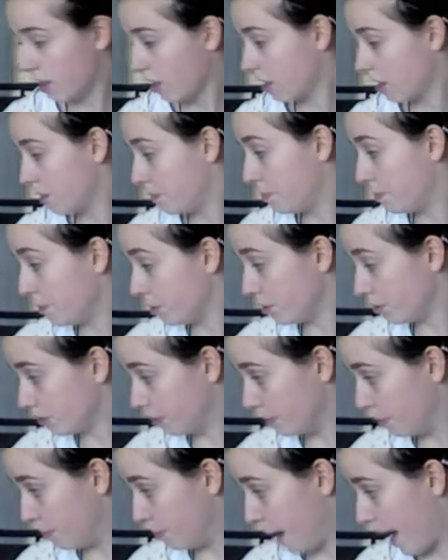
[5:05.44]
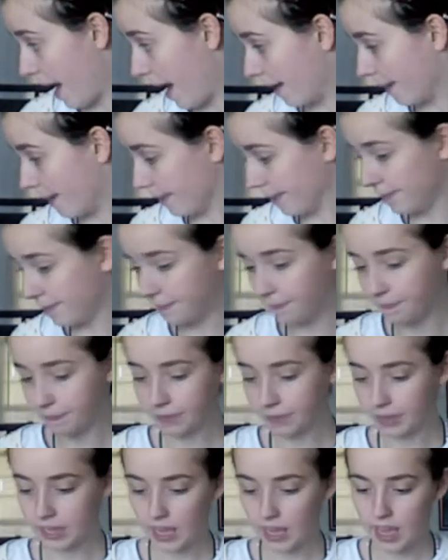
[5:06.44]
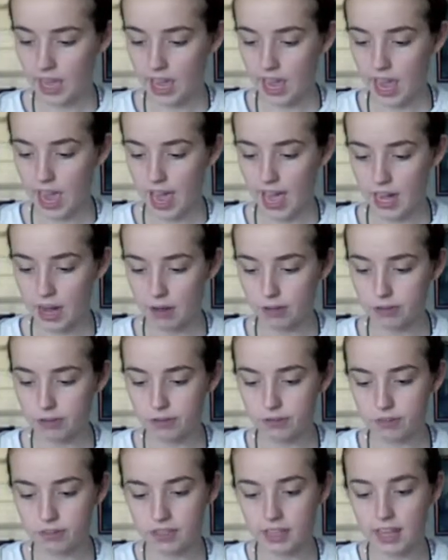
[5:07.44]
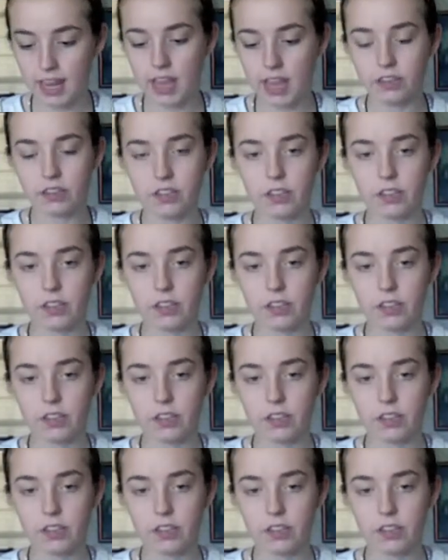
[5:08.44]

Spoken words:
the Boo Crew pattern, and I'm doing Candy